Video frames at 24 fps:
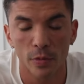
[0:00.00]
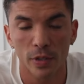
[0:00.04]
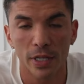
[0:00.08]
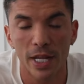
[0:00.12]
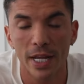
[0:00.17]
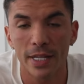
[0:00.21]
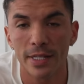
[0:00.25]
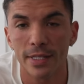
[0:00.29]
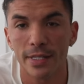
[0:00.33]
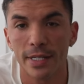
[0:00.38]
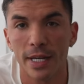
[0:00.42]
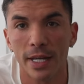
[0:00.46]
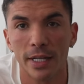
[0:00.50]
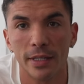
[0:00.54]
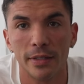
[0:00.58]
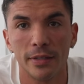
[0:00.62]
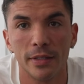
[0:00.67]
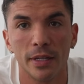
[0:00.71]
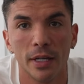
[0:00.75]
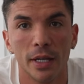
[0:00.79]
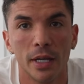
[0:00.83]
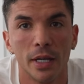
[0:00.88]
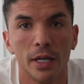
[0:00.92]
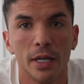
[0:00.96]
With that
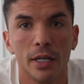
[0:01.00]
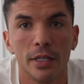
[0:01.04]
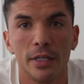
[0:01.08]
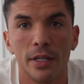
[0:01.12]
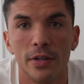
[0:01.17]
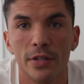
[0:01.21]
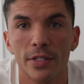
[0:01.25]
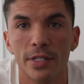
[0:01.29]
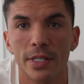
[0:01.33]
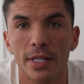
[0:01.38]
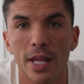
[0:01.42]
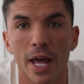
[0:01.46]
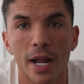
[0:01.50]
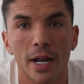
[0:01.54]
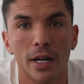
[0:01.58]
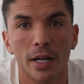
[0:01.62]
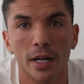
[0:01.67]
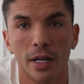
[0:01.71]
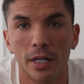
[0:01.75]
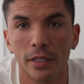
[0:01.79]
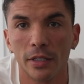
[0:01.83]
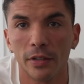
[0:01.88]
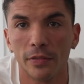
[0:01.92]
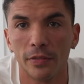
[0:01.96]
said, there is not a
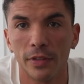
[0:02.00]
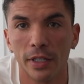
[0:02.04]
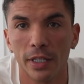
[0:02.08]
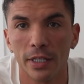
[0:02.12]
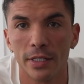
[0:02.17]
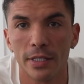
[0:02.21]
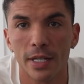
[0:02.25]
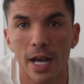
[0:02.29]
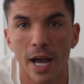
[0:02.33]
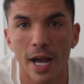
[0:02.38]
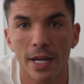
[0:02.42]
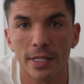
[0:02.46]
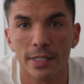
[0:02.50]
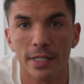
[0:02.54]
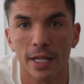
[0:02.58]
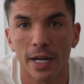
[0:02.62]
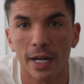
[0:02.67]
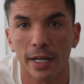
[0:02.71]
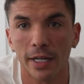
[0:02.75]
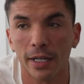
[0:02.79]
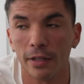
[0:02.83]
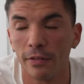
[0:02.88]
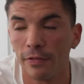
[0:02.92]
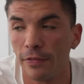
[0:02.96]
lot of things, guys, that
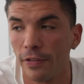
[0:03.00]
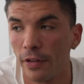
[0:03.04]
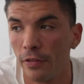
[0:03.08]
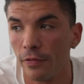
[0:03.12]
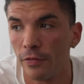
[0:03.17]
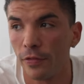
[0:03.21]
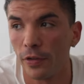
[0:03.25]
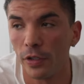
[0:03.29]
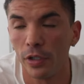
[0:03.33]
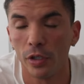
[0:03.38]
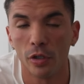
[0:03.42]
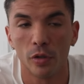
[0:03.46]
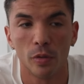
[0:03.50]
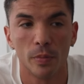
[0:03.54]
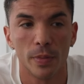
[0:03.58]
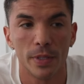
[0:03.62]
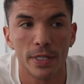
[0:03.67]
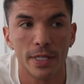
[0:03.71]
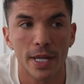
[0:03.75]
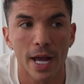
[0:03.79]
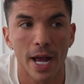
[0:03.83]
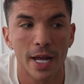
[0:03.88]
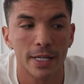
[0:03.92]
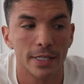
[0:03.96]
I can film for you
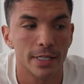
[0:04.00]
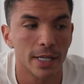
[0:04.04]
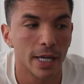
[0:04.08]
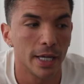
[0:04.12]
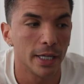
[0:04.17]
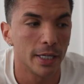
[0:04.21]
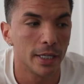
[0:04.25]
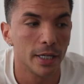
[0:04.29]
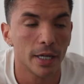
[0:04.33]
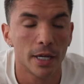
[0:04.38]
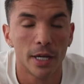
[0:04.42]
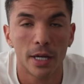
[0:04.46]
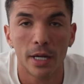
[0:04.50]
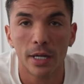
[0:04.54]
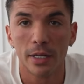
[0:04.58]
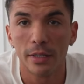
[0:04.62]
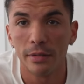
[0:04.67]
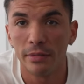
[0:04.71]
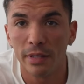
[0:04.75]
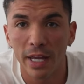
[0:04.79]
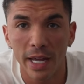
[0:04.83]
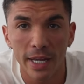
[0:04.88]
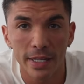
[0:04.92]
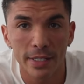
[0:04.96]
besides like
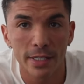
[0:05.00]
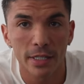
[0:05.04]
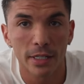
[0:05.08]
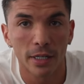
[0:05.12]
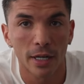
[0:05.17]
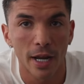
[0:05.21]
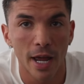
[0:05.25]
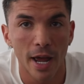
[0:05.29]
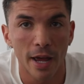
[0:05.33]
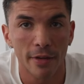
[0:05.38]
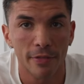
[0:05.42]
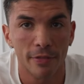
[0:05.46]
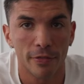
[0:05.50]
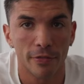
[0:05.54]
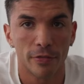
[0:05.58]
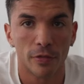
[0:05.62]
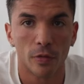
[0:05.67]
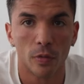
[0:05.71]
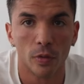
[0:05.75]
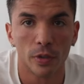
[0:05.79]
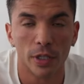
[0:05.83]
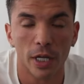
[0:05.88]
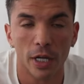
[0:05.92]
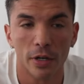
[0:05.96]
days in a life,
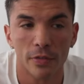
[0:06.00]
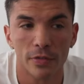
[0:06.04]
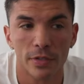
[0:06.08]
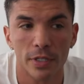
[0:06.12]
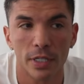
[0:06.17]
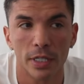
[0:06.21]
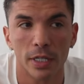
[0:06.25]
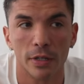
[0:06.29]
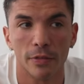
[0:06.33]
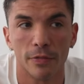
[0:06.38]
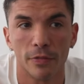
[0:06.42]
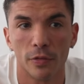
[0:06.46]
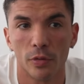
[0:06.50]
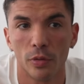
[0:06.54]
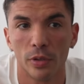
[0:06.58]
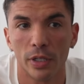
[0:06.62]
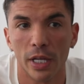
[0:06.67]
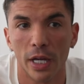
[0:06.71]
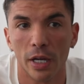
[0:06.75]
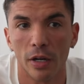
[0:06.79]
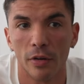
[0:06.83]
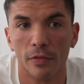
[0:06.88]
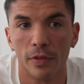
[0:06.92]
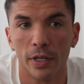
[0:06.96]
full day of z full
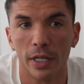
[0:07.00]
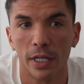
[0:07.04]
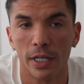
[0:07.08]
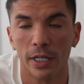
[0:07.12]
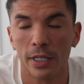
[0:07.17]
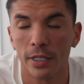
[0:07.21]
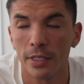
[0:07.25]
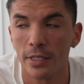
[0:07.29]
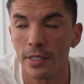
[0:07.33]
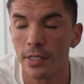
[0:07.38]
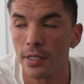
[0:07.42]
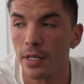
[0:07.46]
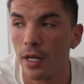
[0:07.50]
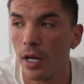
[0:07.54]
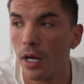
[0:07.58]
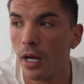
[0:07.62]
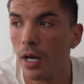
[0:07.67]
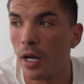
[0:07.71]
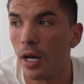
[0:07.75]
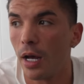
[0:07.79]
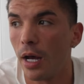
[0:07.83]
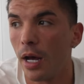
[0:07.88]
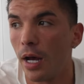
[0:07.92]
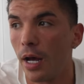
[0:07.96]
day of eatings,
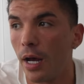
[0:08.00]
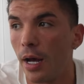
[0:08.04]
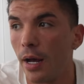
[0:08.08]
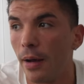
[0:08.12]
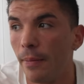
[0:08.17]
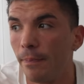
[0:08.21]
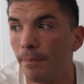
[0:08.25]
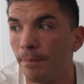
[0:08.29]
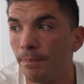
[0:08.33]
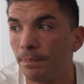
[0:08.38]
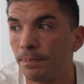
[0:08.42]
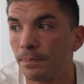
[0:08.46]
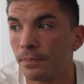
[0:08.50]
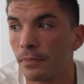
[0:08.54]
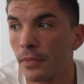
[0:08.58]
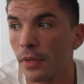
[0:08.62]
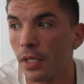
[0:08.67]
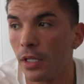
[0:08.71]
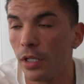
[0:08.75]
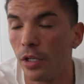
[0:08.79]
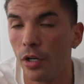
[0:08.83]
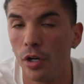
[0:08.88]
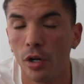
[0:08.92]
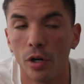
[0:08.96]
um,
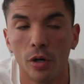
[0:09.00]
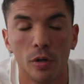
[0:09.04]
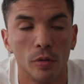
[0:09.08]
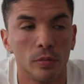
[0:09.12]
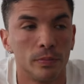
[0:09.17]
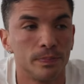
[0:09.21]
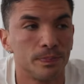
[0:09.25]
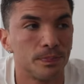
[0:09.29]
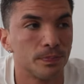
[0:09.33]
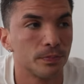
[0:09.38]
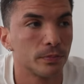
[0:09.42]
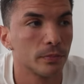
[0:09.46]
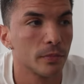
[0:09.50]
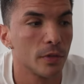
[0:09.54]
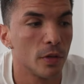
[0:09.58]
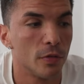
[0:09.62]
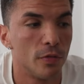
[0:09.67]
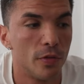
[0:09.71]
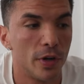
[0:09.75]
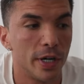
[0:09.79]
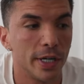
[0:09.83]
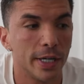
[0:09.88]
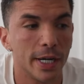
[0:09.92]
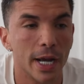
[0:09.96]
you know,
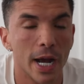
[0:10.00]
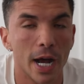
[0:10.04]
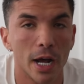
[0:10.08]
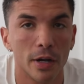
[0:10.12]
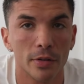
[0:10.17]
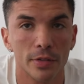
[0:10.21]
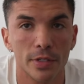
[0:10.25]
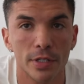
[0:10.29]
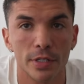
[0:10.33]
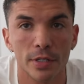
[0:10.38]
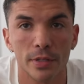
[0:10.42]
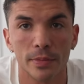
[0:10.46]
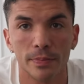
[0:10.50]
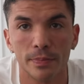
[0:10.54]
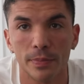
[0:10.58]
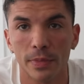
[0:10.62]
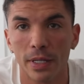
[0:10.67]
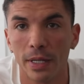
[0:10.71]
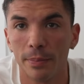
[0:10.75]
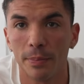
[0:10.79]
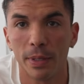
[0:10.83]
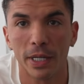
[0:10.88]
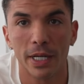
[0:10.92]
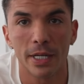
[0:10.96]
workouts.
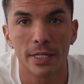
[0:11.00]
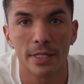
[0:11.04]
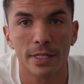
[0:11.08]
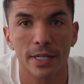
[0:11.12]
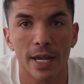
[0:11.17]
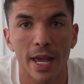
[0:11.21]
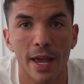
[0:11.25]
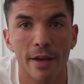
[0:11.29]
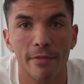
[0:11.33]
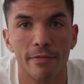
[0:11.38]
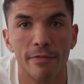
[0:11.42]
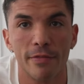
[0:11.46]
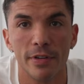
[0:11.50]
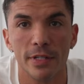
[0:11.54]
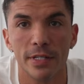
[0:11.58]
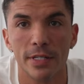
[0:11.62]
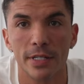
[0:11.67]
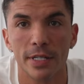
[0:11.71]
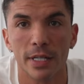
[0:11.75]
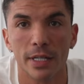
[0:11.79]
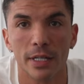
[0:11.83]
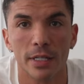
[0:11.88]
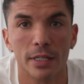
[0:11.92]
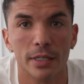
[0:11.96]
Because every
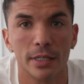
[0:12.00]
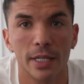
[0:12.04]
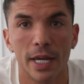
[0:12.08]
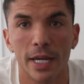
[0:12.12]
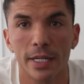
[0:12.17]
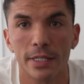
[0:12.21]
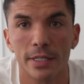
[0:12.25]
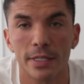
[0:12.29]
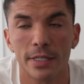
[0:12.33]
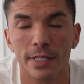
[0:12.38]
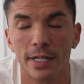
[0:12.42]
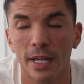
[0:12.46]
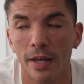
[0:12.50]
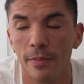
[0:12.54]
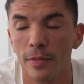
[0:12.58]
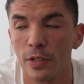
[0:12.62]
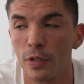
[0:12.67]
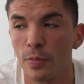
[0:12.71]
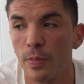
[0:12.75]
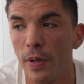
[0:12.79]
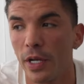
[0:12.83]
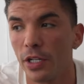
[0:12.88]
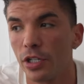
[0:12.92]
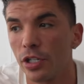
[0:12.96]
single day is the same,
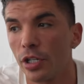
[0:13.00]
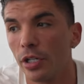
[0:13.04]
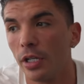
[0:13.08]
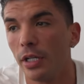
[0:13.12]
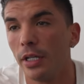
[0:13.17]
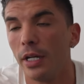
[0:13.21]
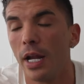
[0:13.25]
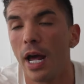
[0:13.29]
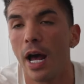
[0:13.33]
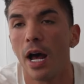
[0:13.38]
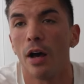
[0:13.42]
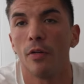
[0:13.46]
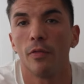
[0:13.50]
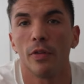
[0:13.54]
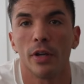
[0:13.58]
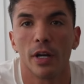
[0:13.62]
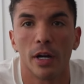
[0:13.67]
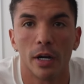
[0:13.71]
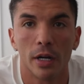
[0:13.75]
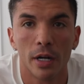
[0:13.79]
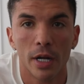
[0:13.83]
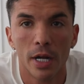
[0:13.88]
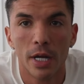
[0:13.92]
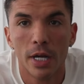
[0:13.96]
especially now. We
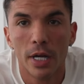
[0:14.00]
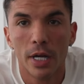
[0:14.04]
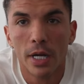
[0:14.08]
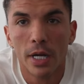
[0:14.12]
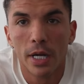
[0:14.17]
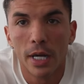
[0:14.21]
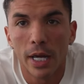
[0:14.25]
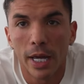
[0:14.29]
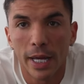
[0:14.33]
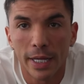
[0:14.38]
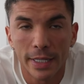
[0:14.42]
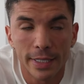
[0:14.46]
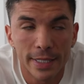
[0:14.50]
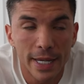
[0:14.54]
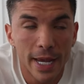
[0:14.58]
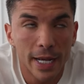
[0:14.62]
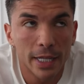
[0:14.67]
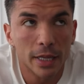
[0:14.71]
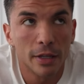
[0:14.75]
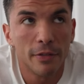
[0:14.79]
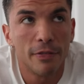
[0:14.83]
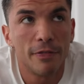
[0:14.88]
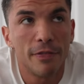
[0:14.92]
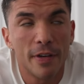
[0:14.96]
are
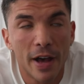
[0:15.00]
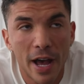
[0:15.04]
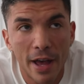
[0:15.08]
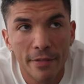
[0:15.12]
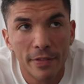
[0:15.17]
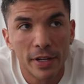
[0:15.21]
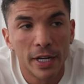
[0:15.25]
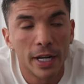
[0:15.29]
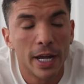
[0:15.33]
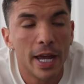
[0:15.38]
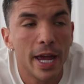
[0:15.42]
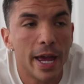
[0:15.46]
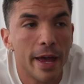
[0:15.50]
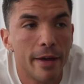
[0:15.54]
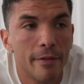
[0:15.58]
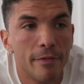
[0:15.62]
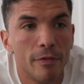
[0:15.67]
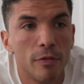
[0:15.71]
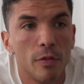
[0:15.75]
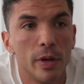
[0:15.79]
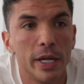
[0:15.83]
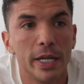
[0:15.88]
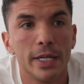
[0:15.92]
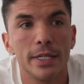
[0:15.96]
exactly five and a
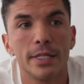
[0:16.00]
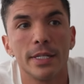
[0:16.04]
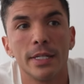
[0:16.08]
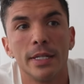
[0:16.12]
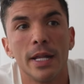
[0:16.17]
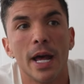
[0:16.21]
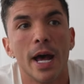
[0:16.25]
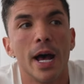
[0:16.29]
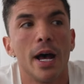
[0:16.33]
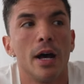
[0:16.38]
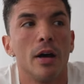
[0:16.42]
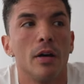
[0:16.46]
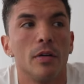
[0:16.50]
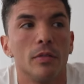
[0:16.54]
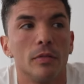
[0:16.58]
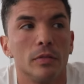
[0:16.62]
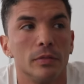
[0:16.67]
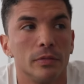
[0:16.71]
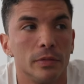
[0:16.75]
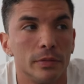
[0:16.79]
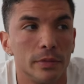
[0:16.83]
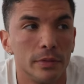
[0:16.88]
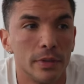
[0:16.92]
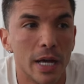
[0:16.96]
half weeks
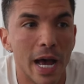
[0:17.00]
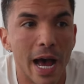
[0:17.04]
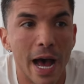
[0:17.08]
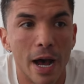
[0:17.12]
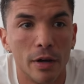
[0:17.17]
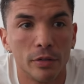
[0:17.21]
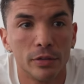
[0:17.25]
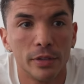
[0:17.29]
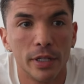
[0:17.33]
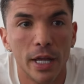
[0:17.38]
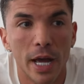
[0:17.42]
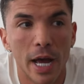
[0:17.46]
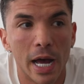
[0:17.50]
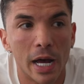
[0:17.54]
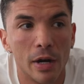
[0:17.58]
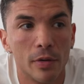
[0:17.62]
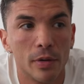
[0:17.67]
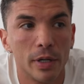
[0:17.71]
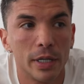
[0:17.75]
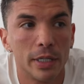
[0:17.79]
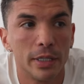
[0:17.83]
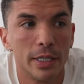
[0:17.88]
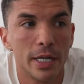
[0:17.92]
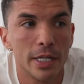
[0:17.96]
now out
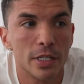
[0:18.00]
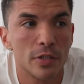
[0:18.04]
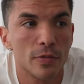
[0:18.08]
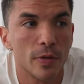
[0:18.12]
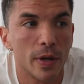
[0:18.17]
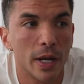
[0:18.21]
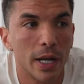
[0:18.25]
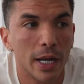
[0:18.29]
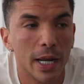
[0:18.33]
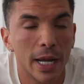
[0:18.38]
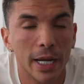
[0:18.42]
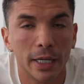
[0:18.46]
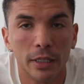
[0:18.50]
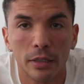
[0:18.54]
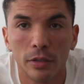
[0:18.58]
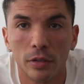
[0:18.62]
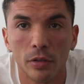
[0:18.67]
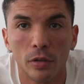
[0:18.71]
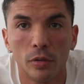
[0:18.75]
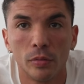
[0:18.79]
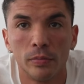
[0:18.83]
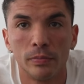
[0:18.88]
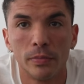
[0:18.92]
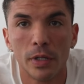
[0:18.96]
now, and that's why I like
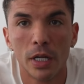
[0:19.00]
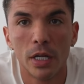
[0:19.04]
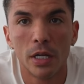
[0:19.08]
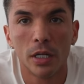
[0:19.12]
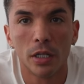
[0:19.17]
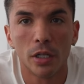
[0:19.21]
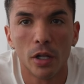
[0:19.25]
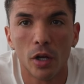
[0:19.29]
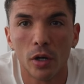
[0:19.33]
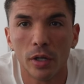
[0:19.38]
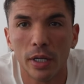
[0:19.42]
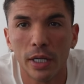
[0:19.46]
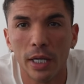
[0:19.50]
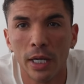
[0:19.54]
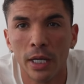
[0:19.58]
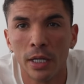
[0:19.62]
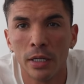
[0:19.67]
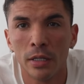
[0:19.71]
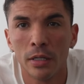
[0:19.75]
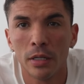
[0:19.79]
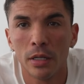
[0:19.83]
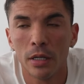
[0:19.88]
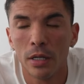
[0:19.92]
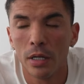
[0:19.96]
to lock
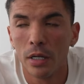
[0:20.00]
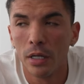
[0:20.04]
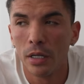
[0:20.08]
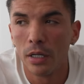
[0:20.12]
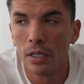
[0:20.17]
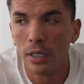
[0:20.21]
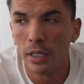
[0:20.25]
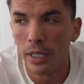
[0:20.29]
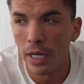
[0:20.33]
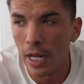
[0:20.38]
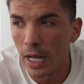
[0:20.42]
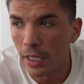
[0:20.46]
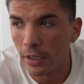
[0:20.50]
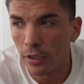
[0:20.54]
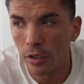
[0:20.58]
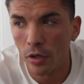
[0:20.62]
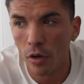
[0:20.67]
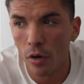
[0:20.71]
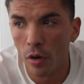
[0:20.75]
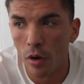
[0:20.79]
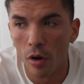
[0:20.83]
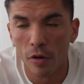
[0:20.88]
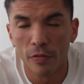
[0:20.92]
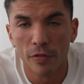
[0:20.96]
in, not
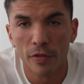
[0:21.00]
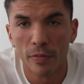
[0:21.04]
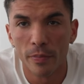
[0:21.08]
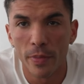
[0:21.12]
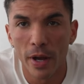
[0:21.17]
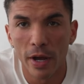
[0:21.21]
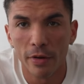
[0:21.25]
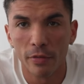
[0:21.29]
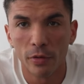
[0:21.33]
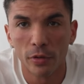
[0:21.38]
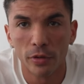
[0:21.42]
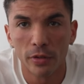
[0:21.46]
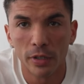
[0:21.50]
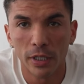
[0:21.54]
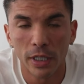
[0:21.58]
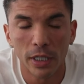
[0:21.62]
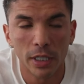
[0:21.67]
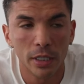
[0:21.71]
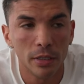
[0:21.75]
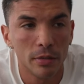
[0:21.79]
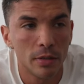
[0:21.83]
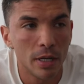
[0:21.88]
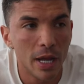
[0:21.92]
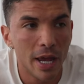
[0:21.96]
go off on my
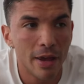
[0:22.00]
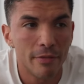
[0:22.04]
routine.